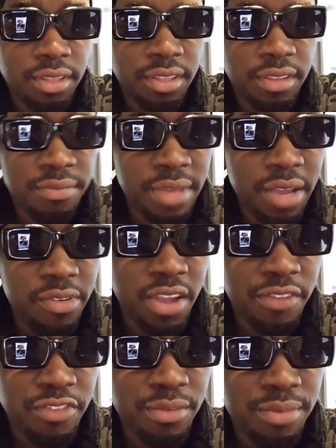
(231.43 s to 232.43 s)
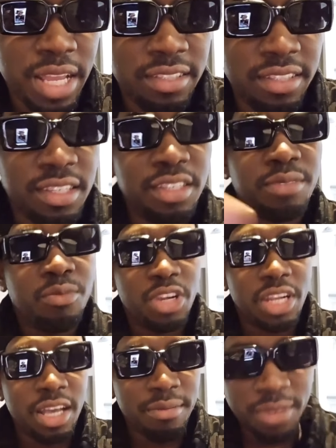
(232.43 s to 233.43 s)
Me I work for blessings more
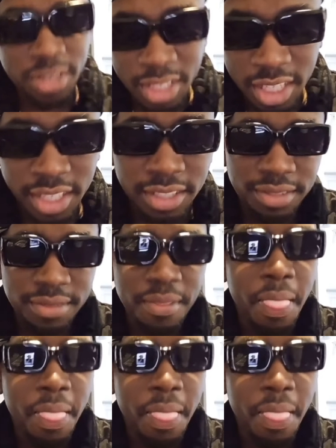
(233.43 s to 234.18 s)
than money.